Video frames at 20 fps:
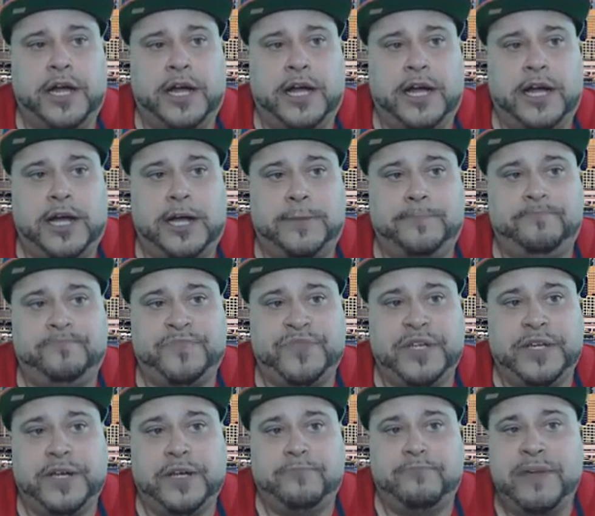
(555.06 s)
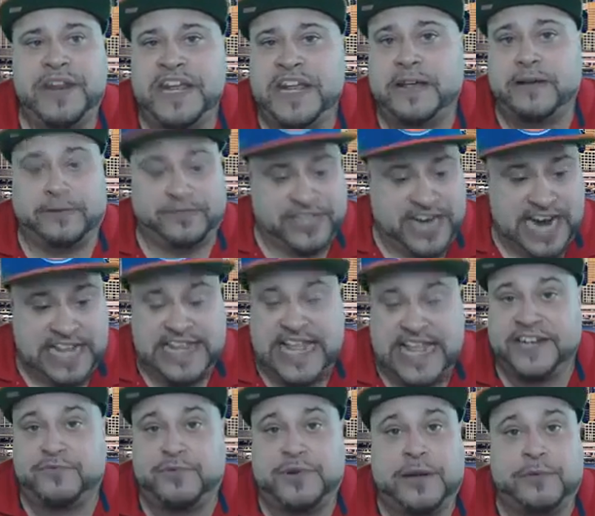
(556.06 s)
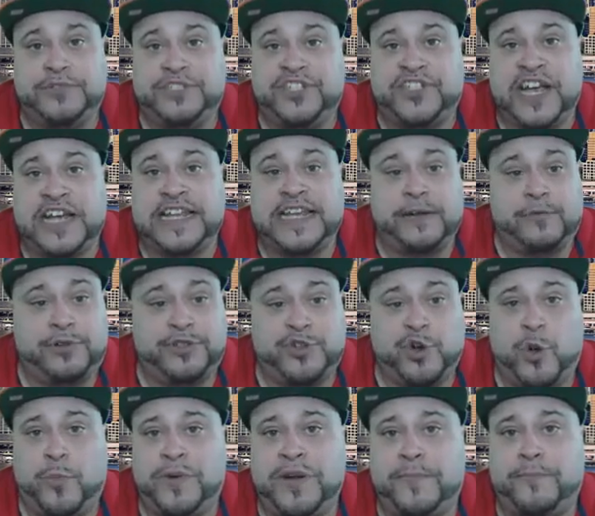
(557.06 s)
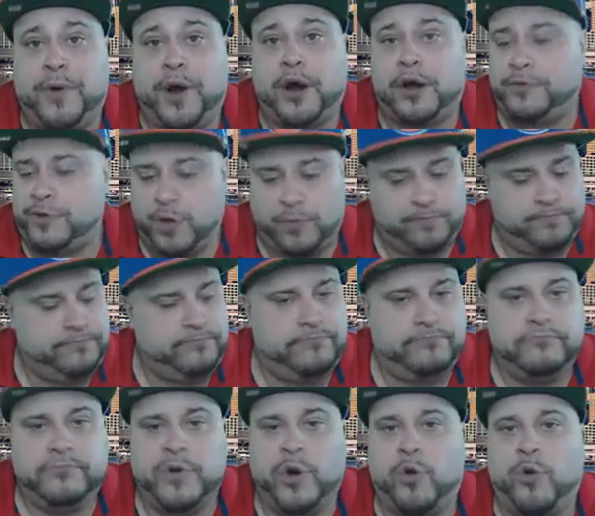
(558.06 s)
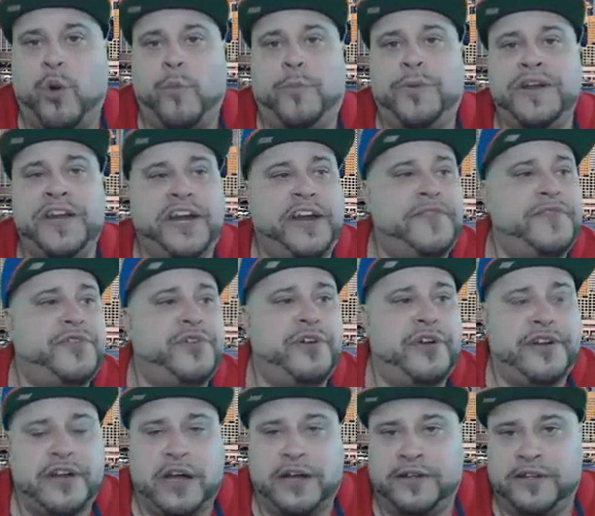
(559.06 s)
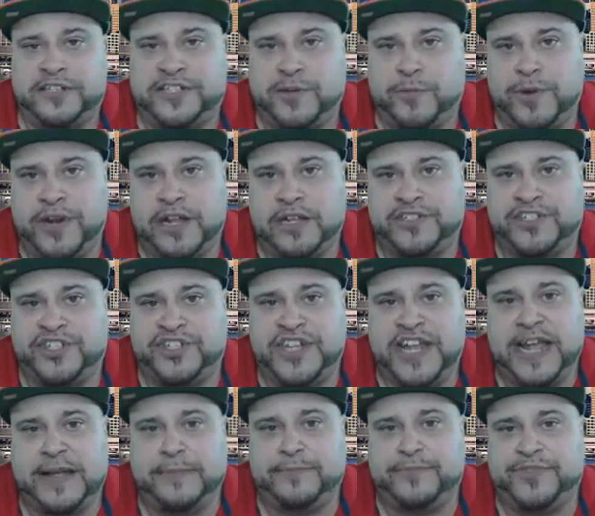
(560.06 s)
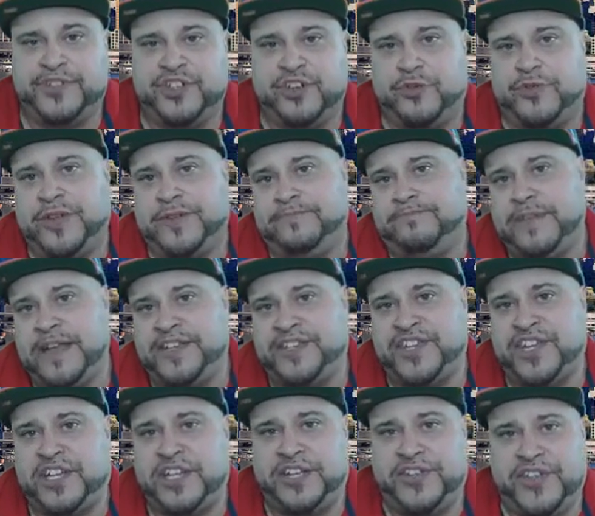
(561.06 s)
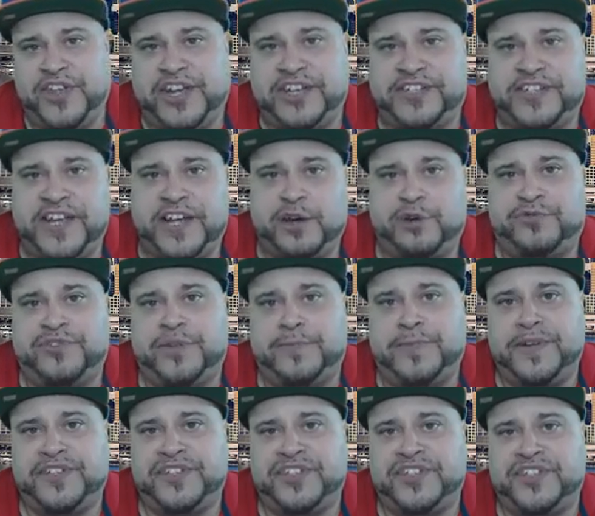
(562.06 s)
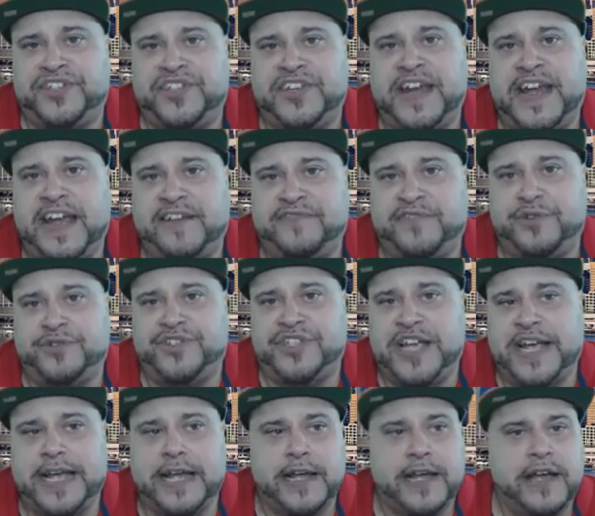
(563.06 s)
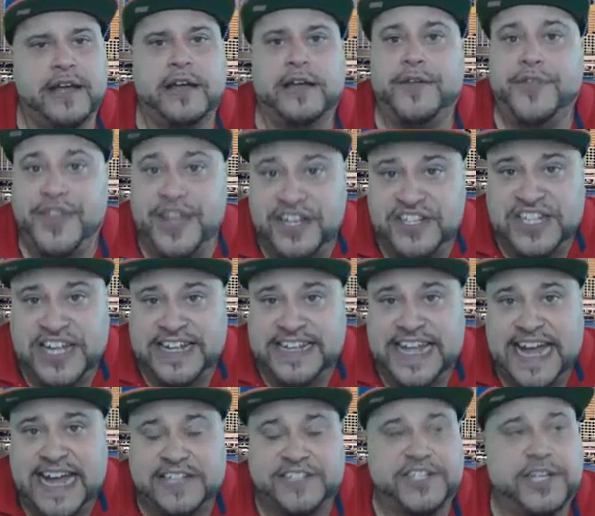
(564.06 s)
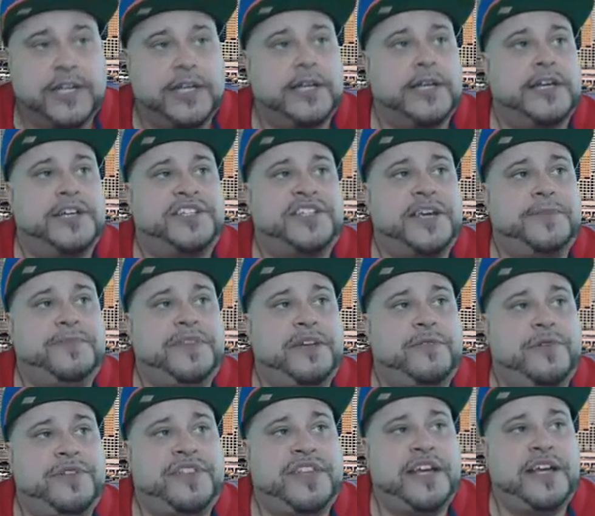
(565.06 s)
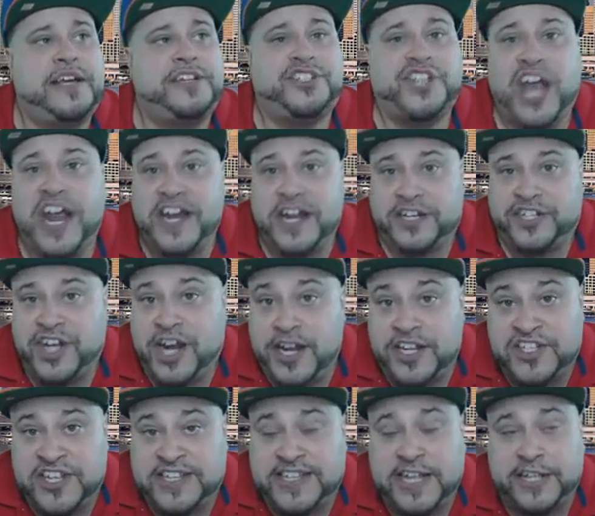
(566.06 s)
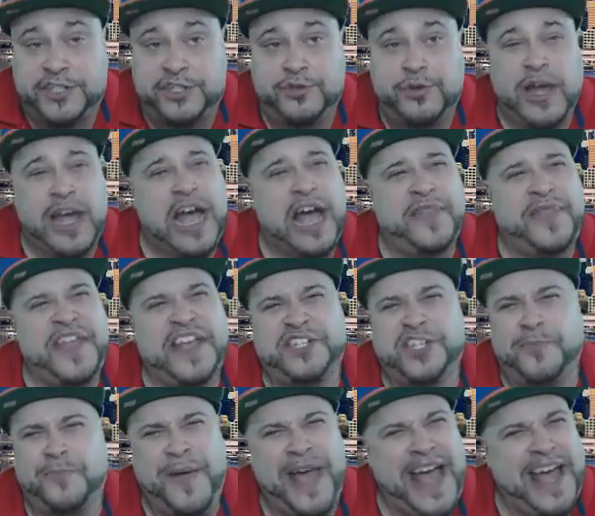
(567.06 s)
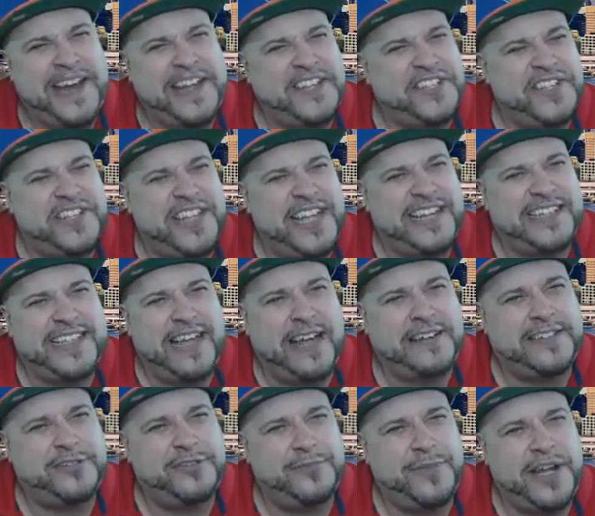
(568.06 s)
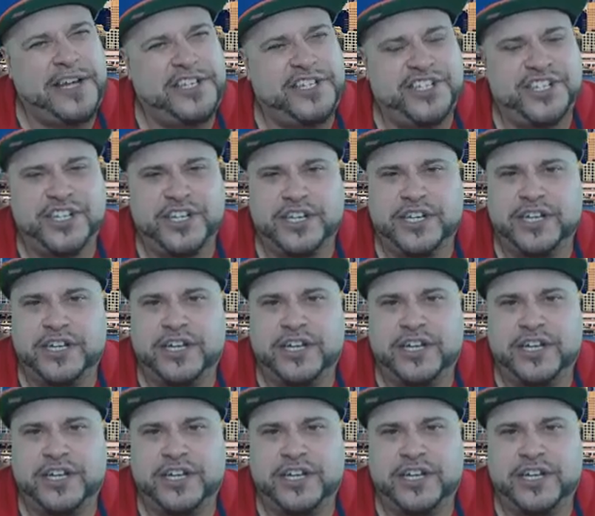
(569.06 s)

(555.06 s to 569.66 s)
Thailand, when I went to Thailand, I wanted to open a bar. Nope. Open it under someone else's name, so then basically they could take over the business and I have no say. Things like that. Same thing with China. China's like that too. I think Japan isn't like that too much.